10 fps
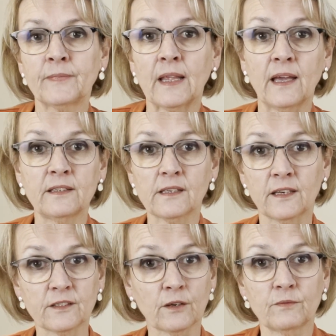And I
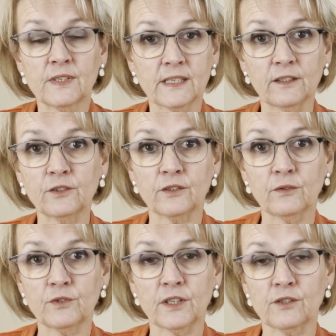don't still do
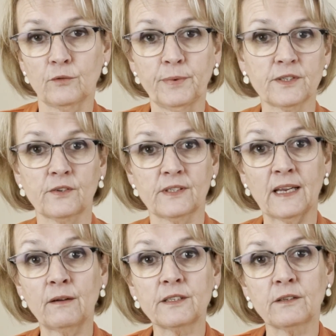jigsaw puzzles
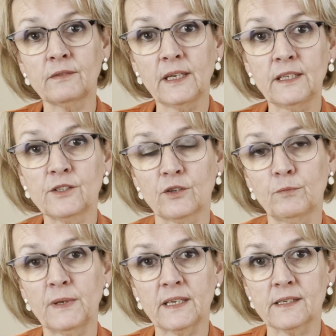now. I don't need to,
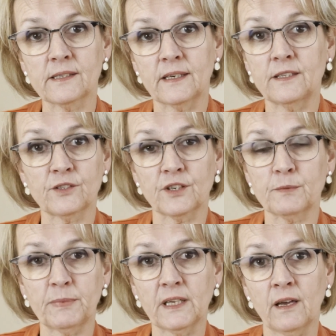because it's
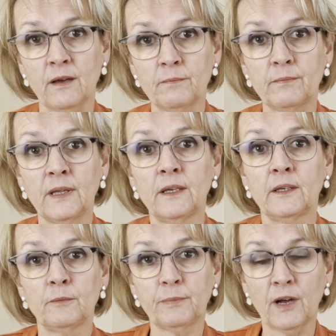just become
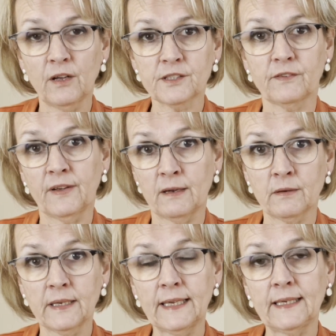part of how
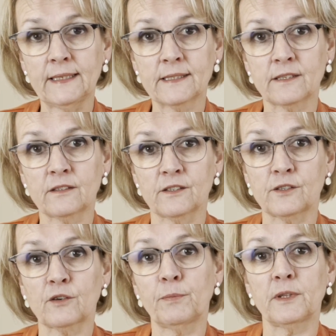I eat, to
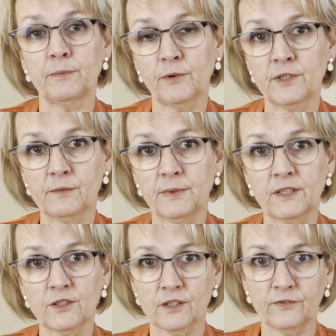stop at the point of being
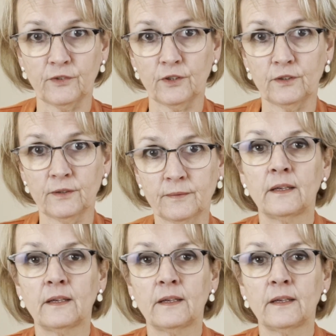just full.